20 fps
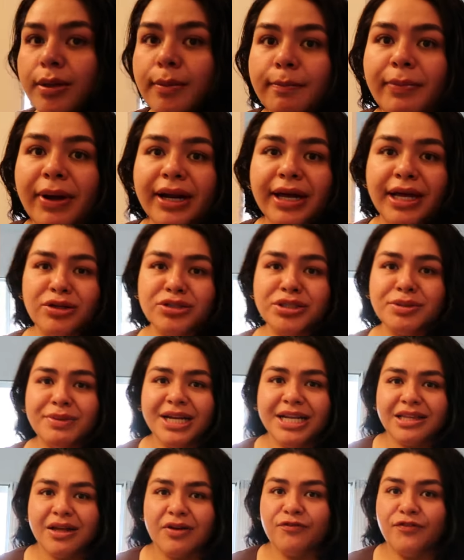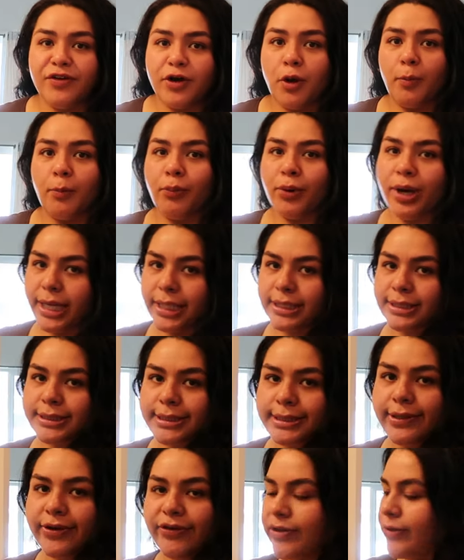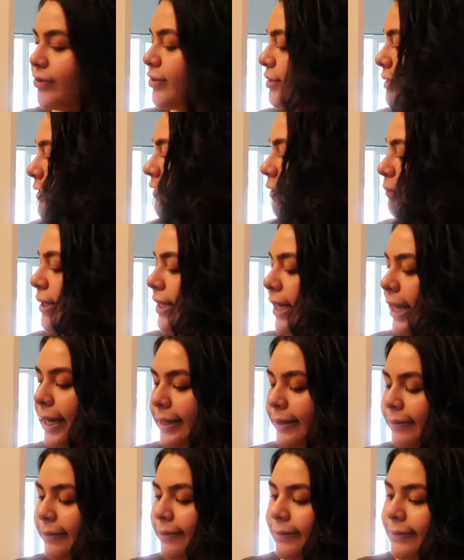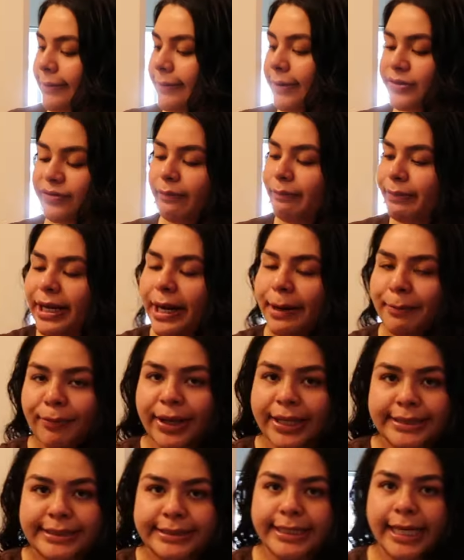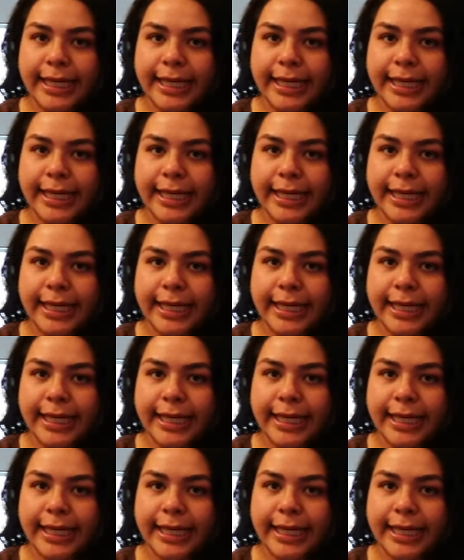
Para que no se mira tan feo, pues. Se va a mirar. No se va a mirar, pues.